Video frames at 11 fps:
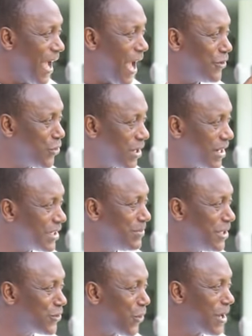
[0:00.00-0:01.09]
And you heard
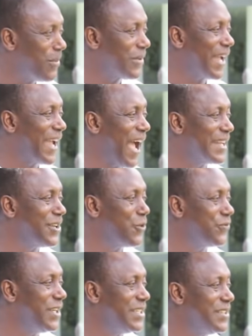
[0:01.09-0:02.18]
me talk about the Garden
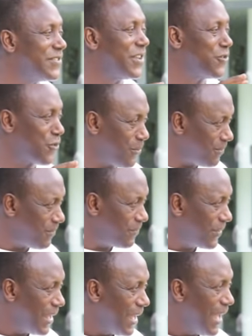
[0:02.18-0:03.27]
of Eden syndrome.
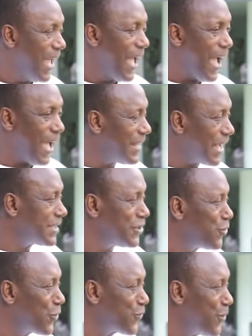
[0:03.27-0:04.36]
And that
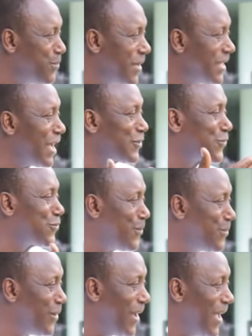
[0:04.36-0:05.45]
is not from me, that's
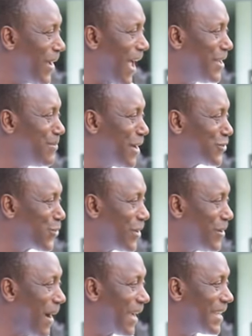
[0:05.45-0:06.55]
from Ali
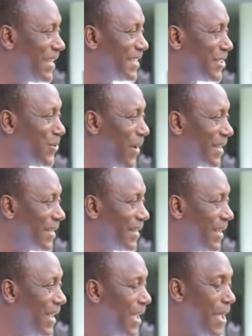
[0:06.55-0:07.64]
Mazrui back in 81.
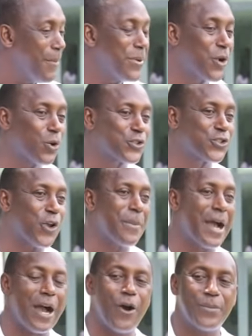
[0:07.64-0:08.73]
Because
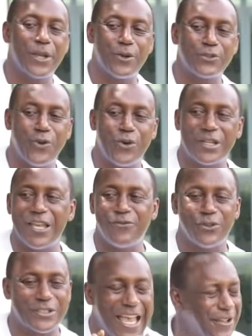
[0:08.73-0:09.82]
somehow, because God
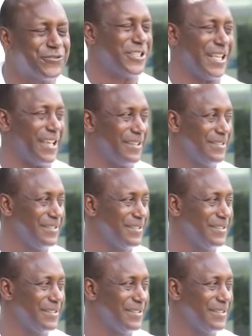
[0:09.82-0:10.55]
gave us everything,